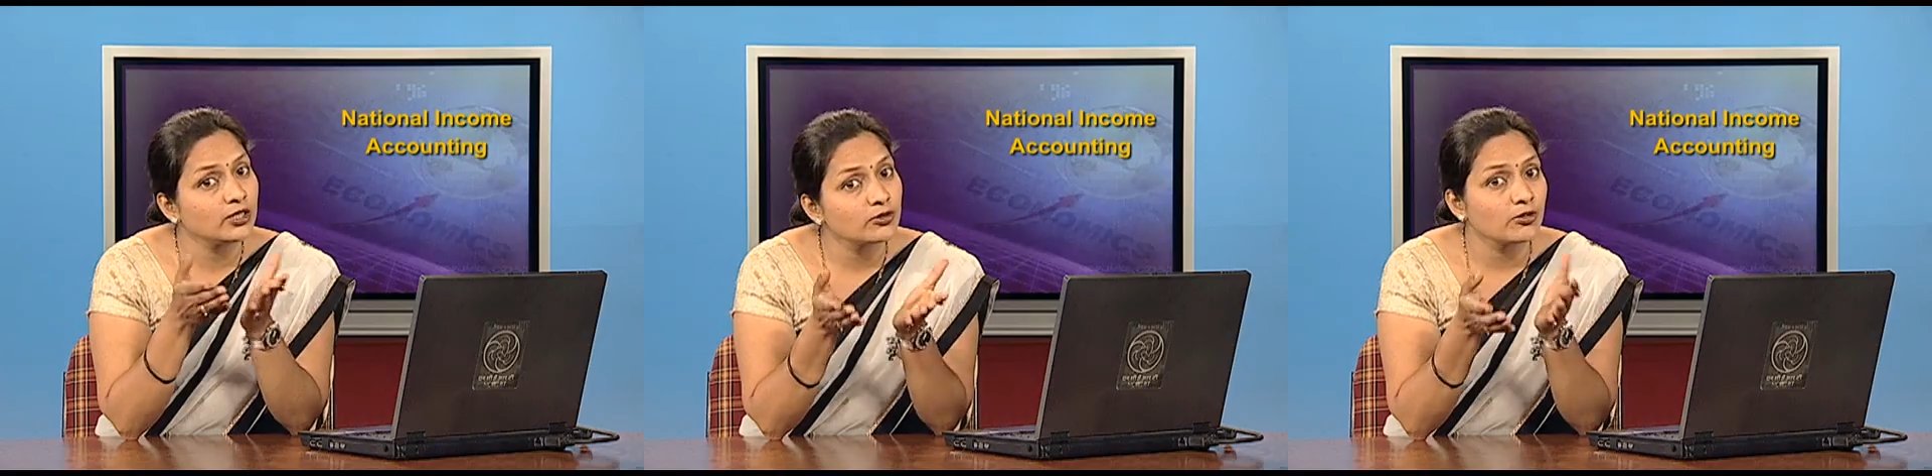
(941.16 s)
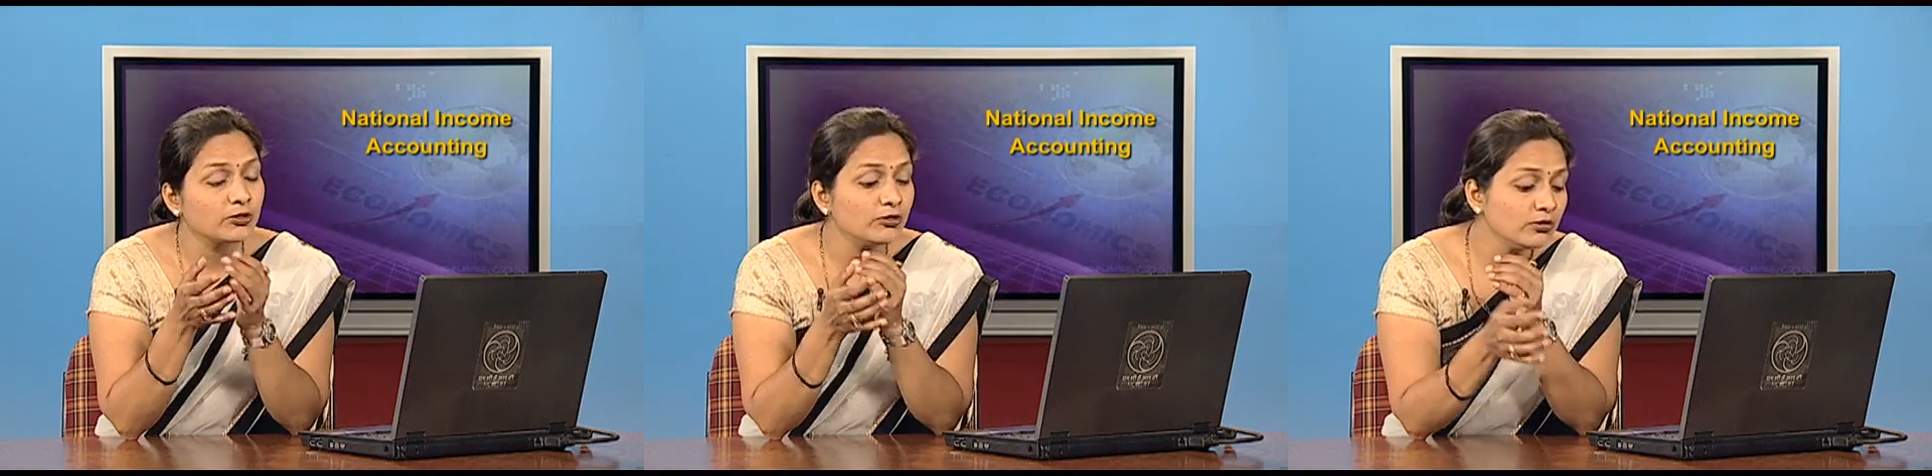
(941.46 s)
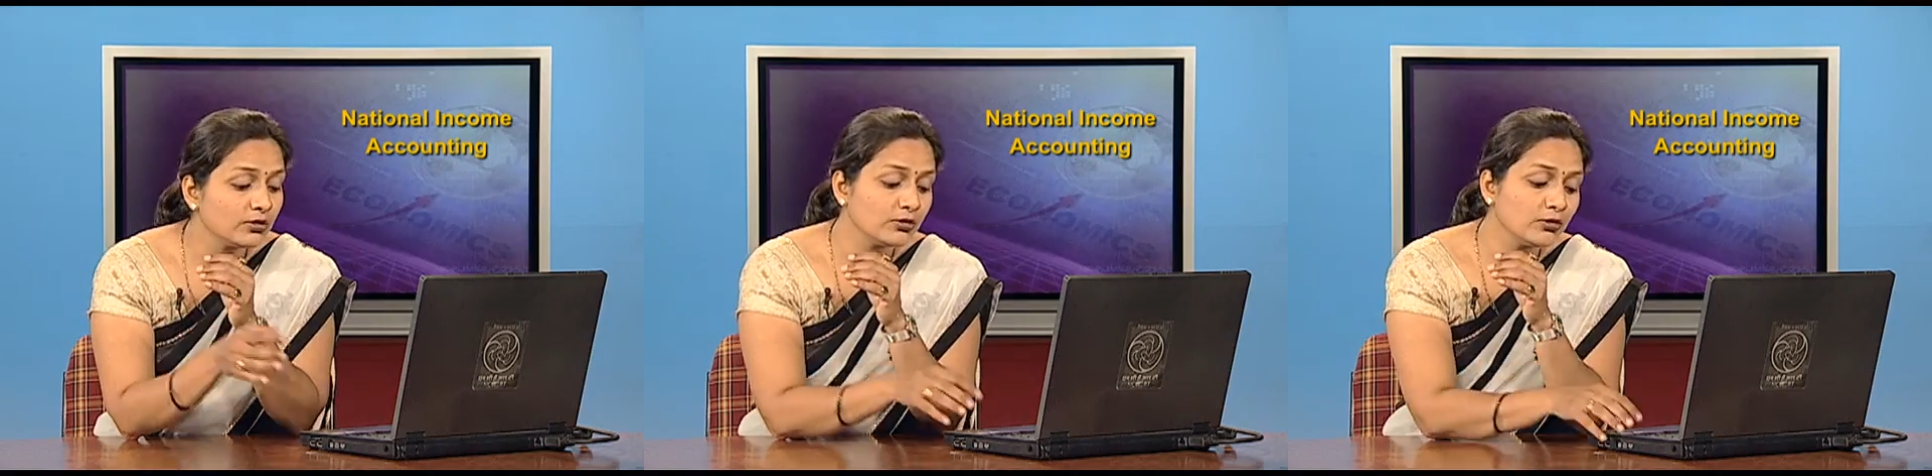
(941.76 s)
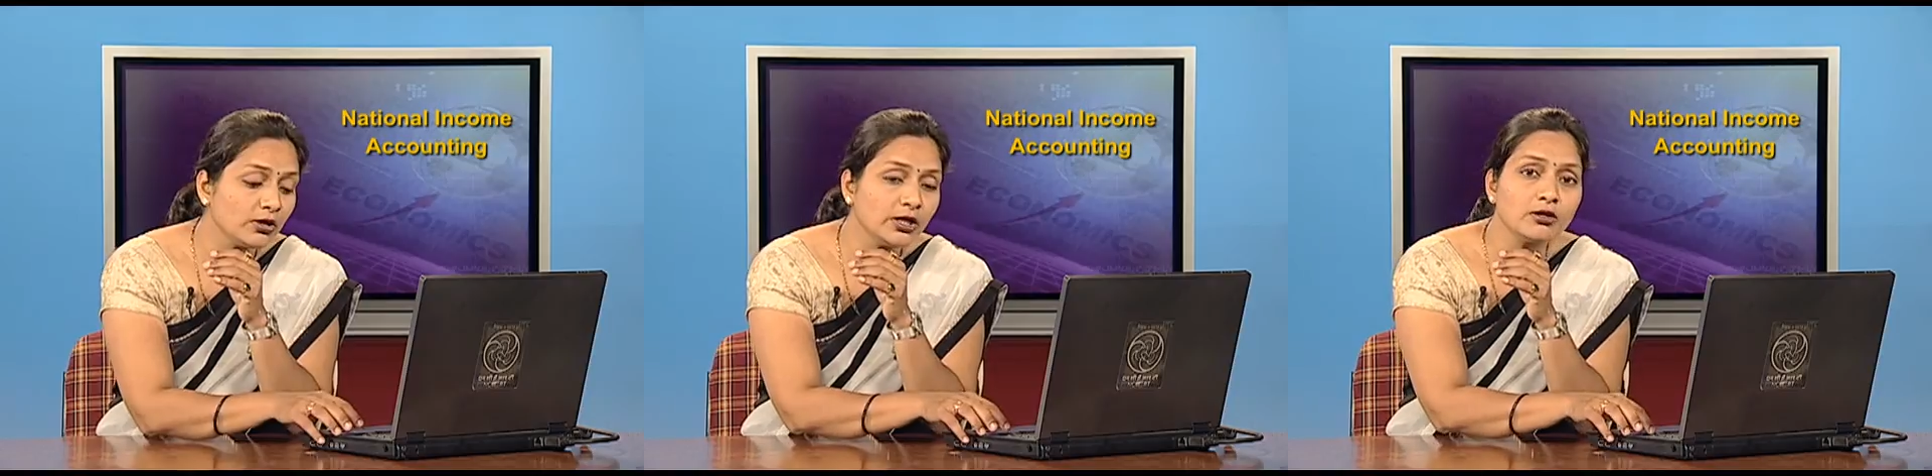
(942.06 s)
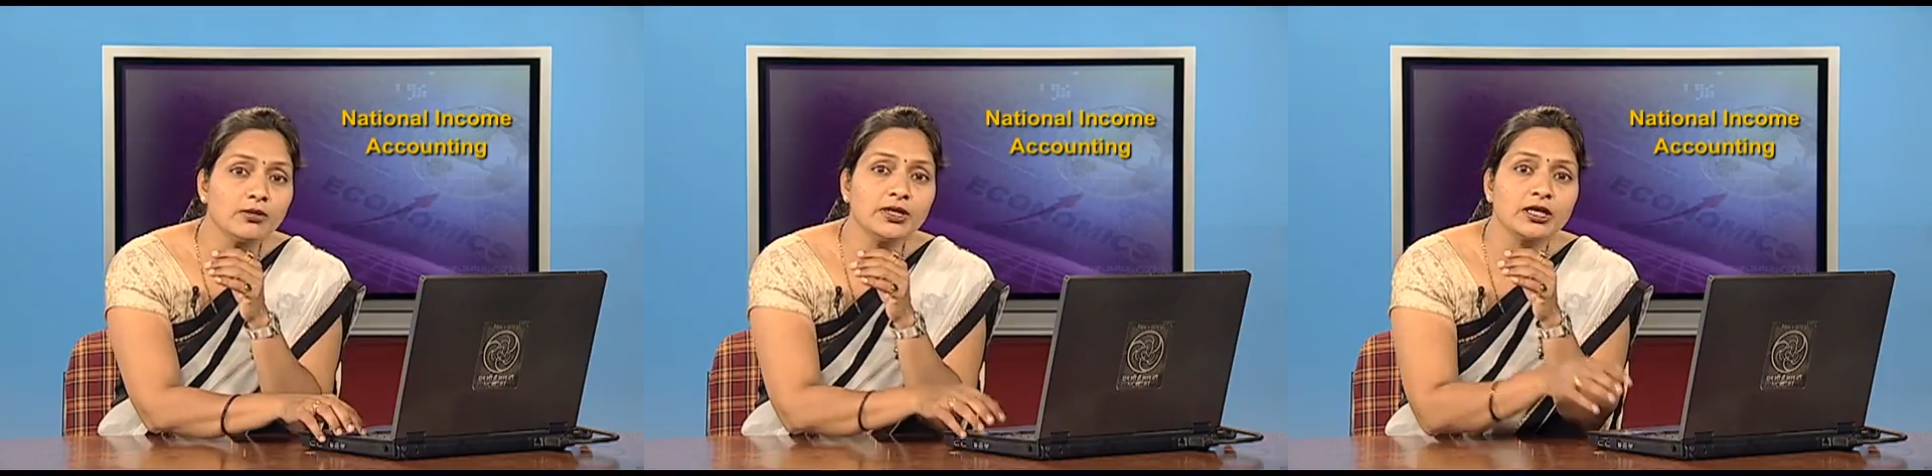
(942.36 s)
is also not economic